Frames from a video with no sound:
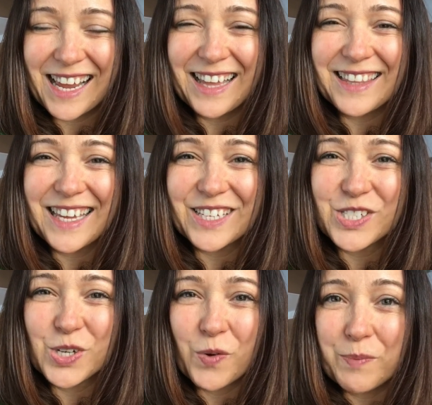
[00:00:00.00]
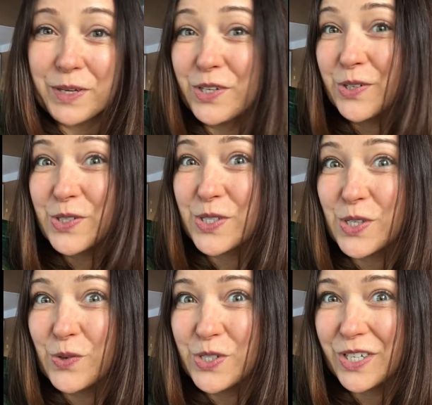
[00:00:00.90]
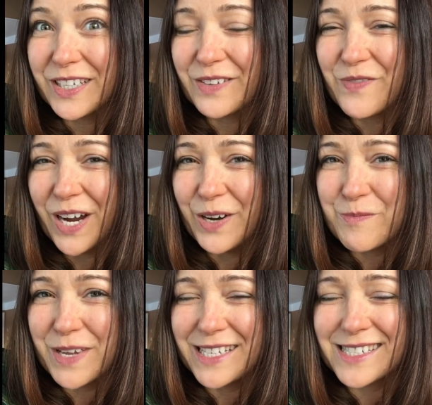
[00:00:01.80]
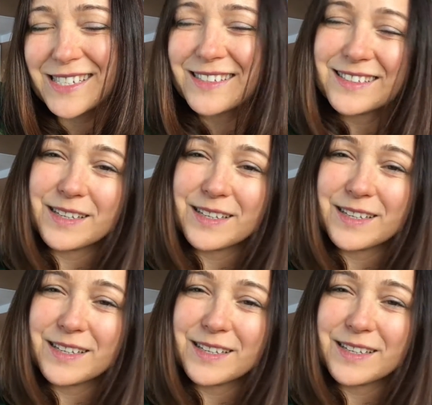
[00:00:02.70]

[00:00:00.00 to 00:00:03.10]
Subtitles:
and they can show up in your social environment.